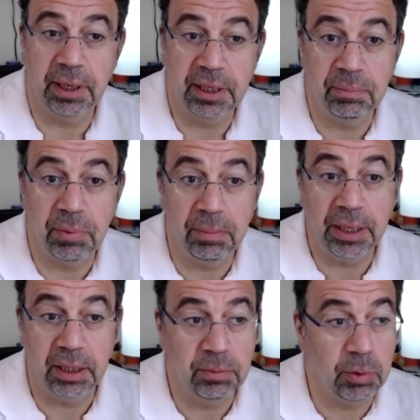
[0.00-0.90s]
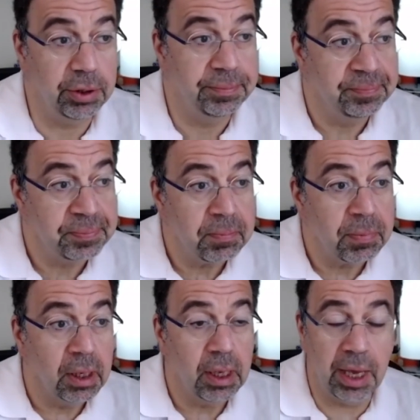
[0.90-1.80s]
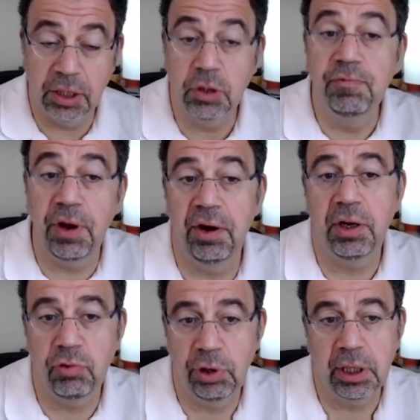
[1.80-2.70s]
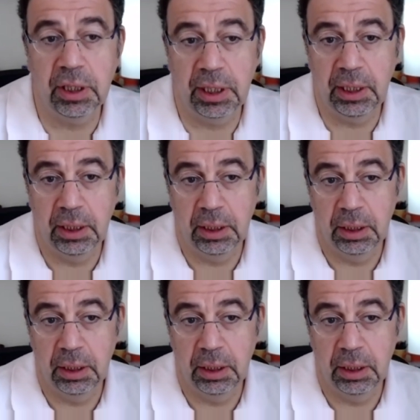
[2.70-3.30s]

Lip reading: by that point. And it very quickly